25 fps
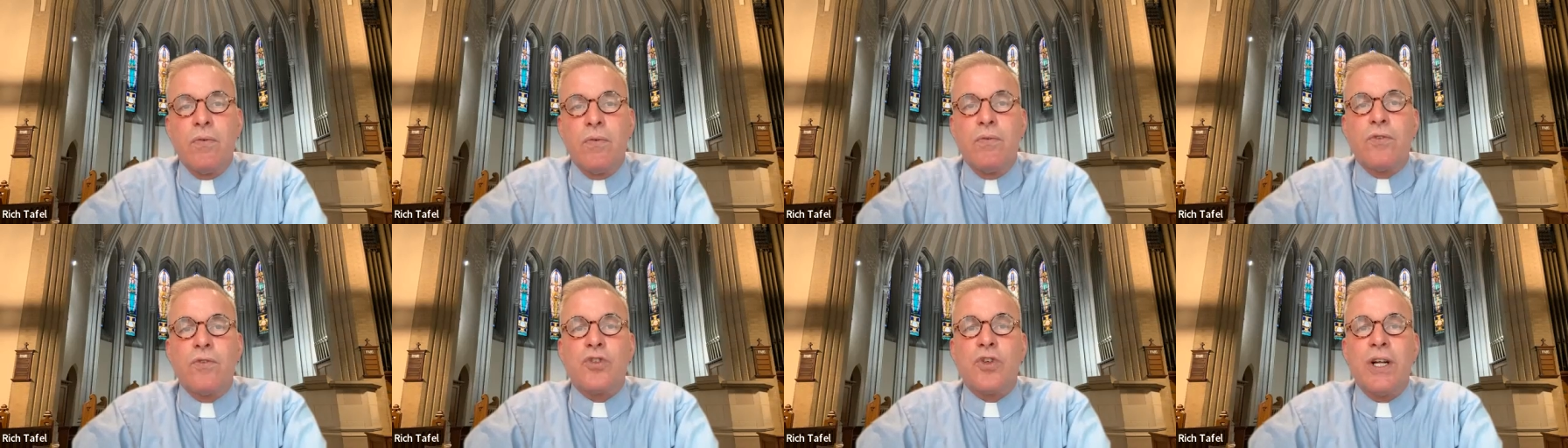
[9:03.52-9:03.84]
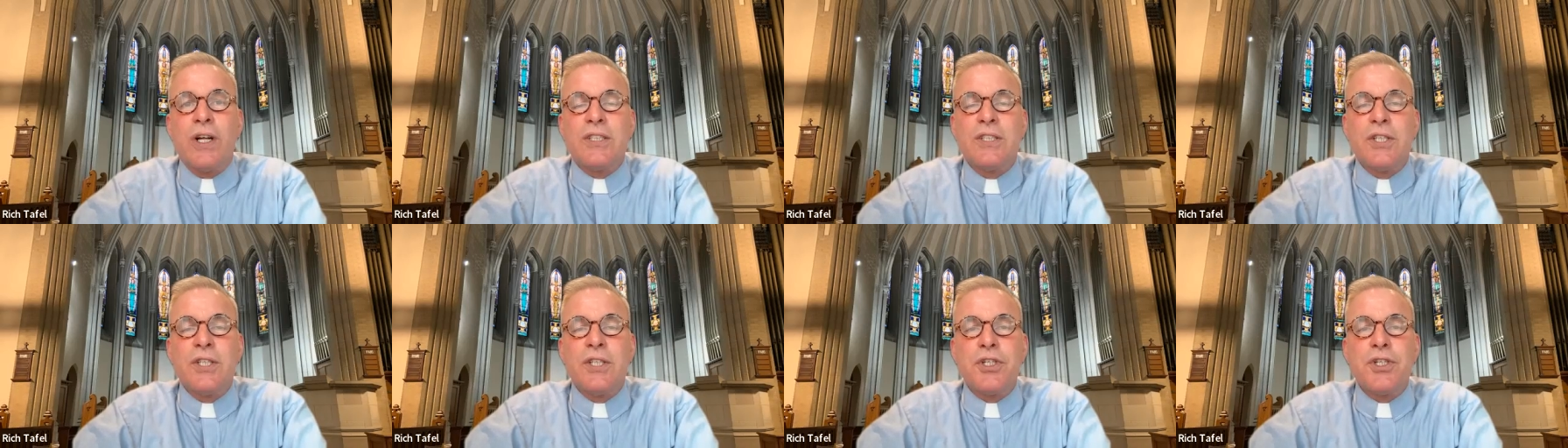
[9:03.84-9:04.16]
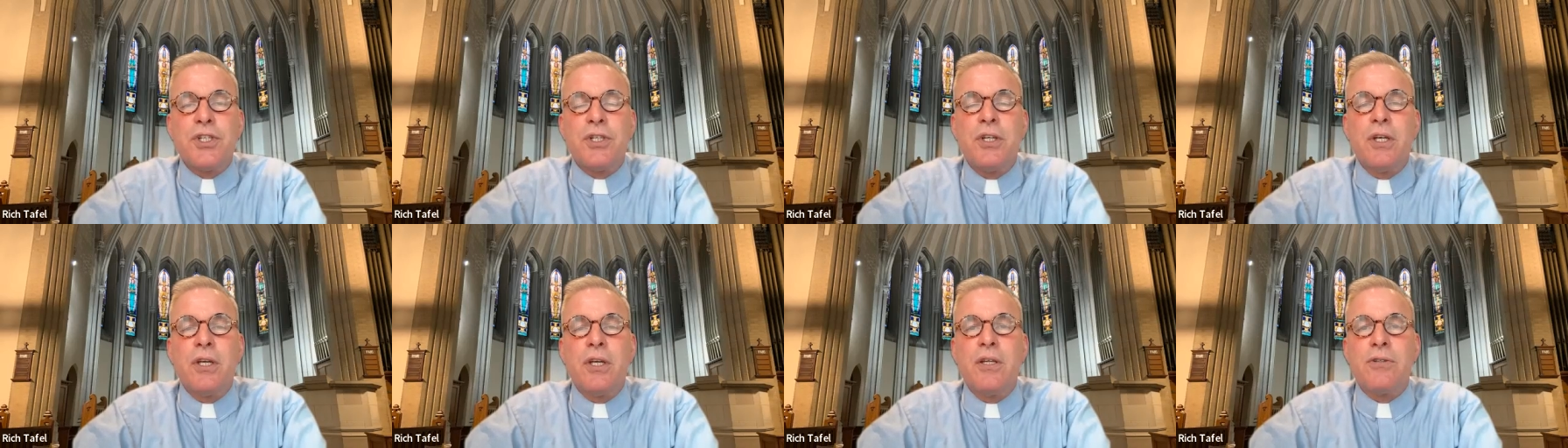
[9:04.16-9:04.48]

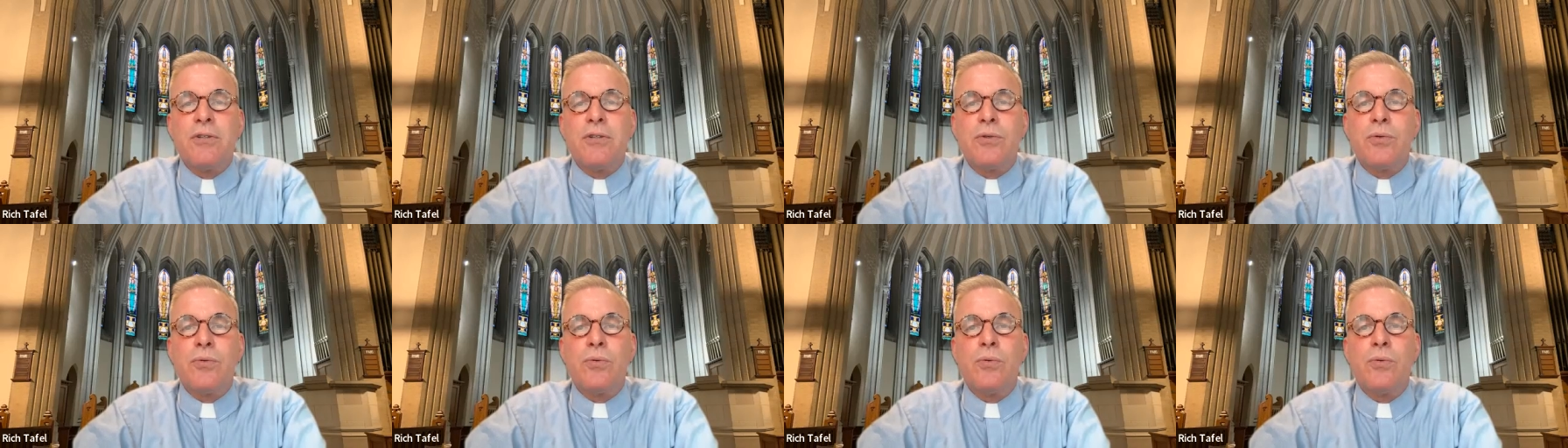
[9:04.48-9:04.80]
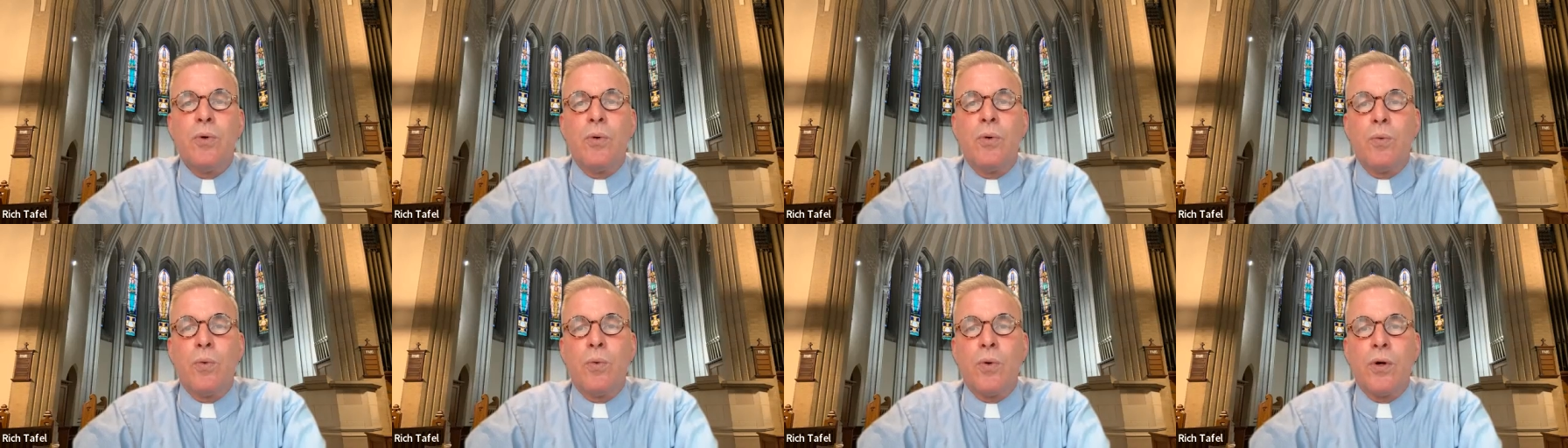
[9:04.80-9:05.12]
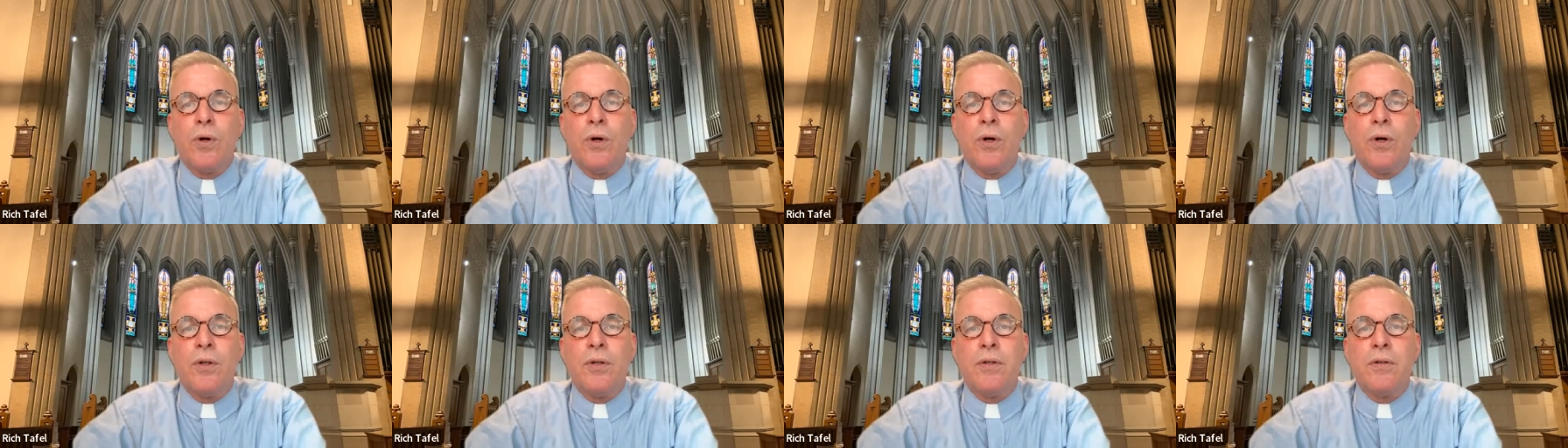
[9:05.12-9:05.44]
transition into a
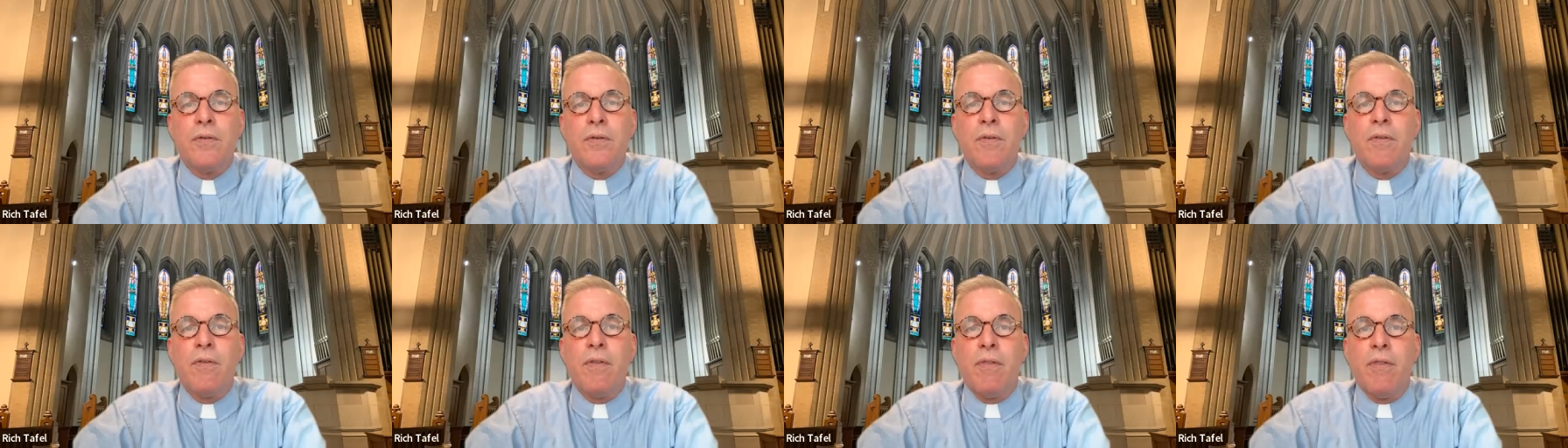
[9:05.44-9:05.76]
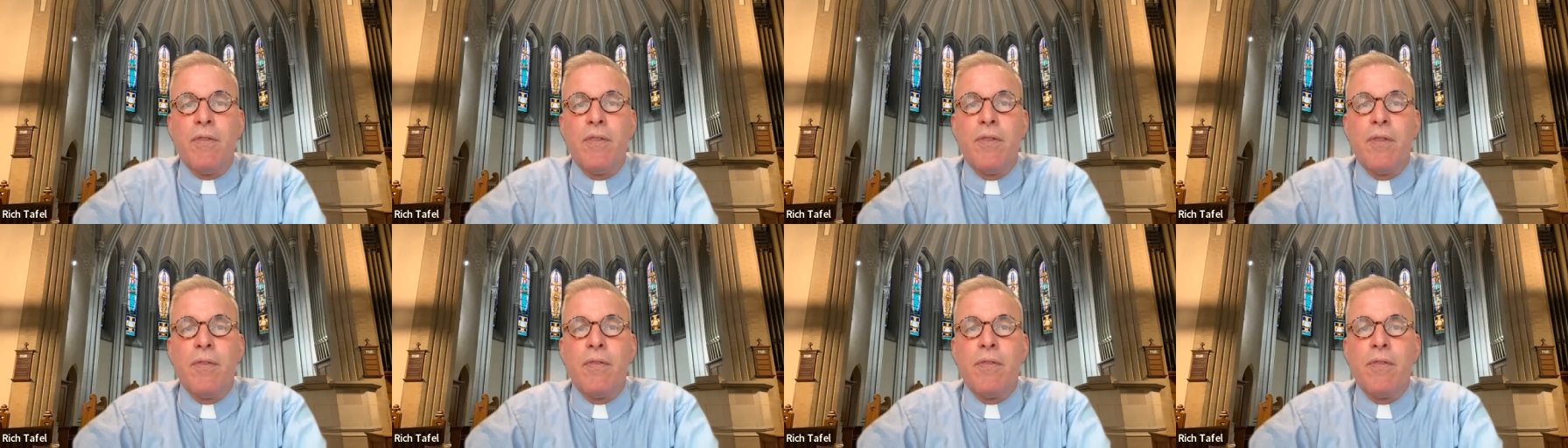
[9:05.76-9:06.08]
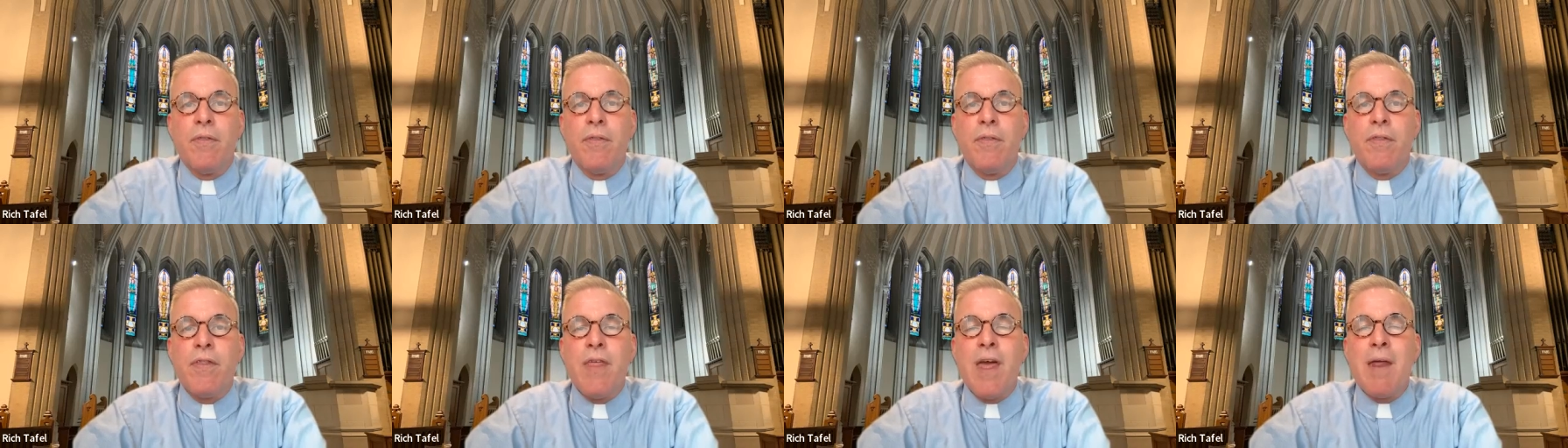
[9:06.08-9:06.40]
world
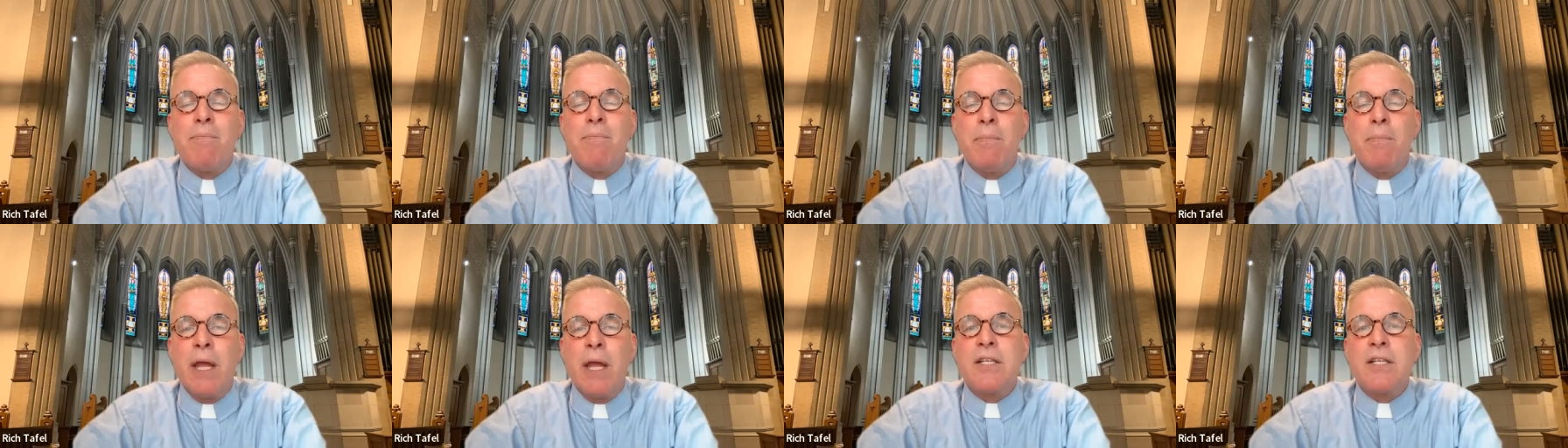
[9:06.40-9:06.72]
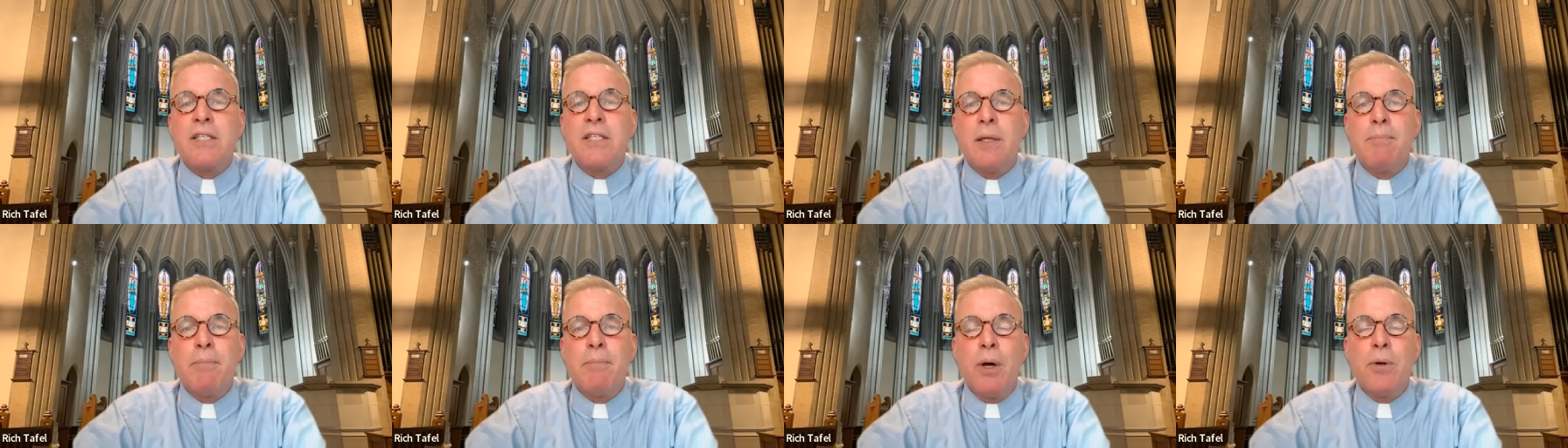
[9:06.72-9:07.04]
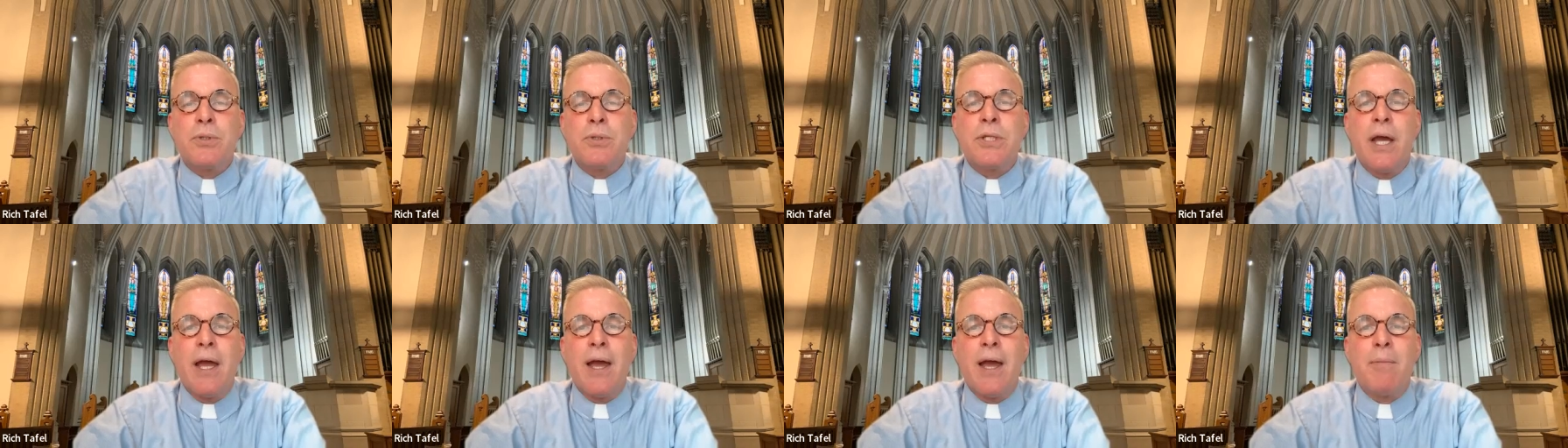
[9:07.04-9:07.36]
that makes them
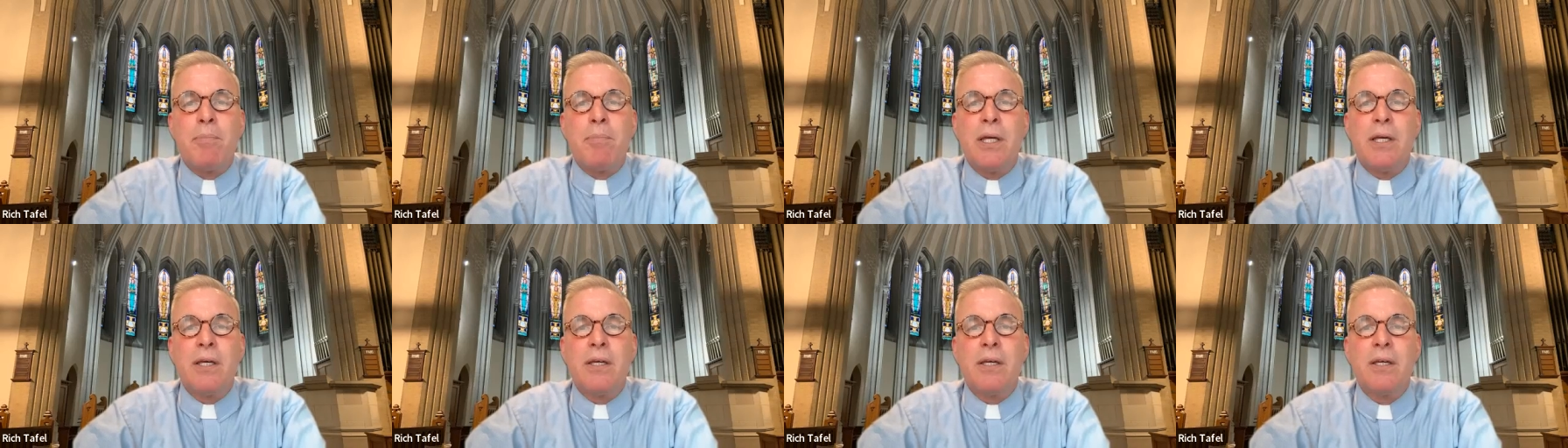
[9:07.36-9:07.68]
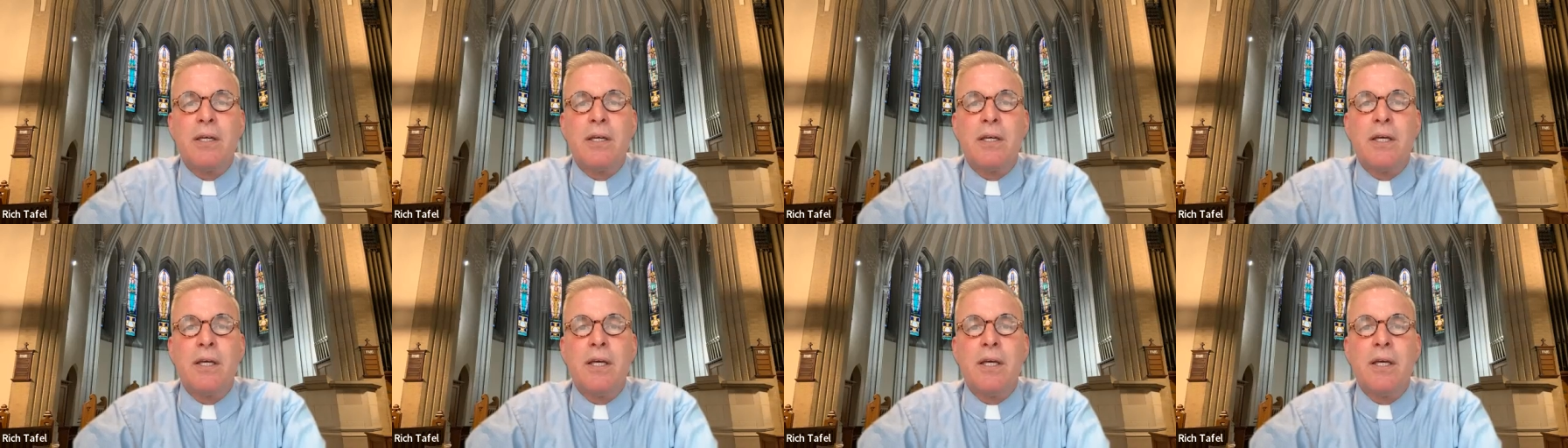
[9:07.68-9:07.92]
most happy.